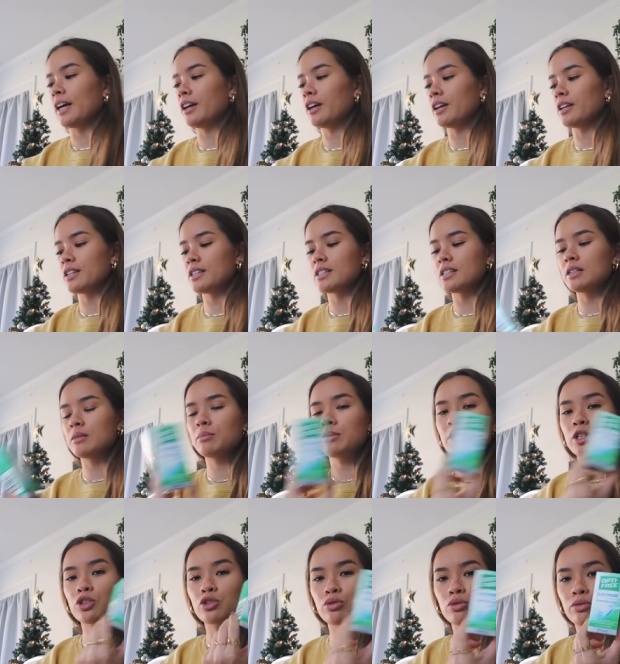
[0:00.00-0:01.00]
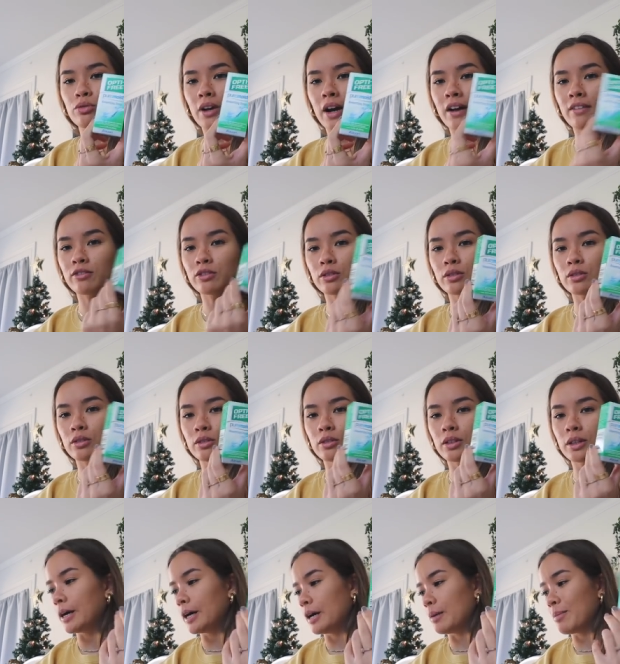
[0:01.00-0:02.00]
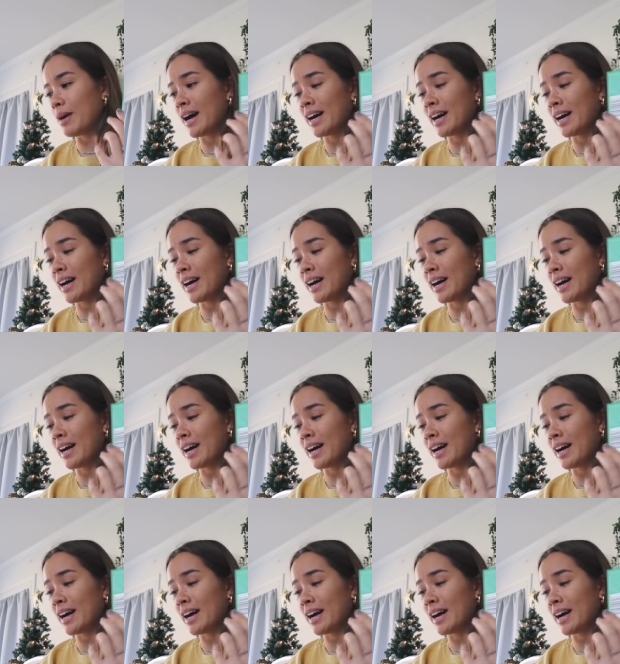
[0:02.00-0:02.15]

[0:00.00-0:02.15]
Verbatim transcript: I got some travel um,